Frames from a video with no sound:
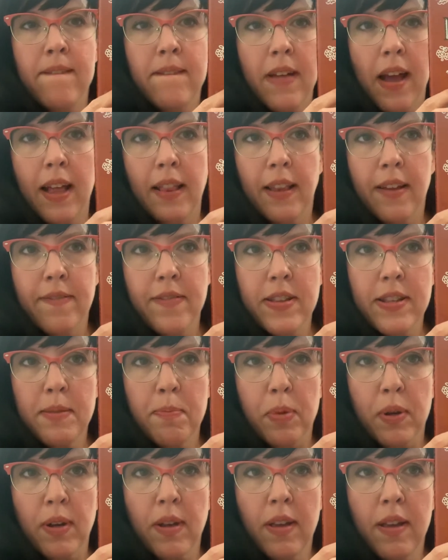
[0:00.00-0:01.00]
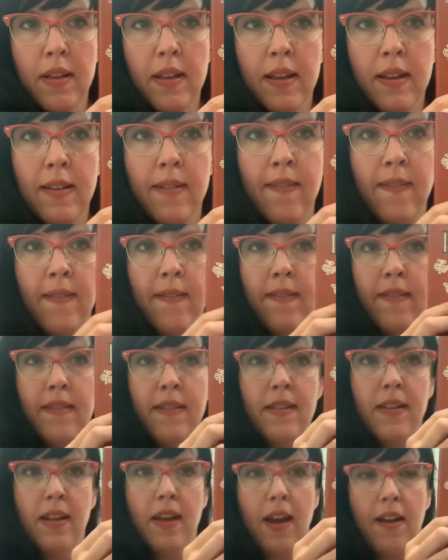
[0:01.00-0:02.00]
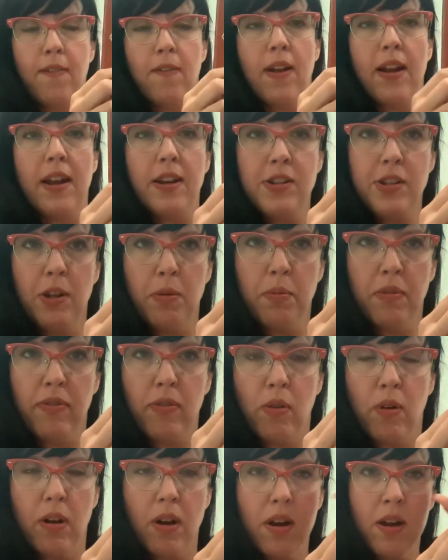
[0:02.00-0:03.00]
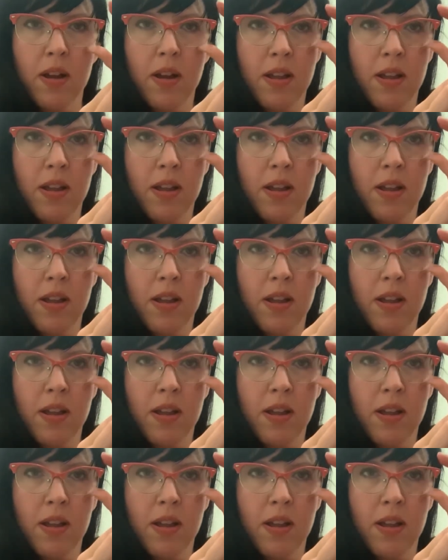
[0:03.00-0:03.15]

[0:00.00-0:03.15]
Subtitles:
I love this book. I've read it to you before,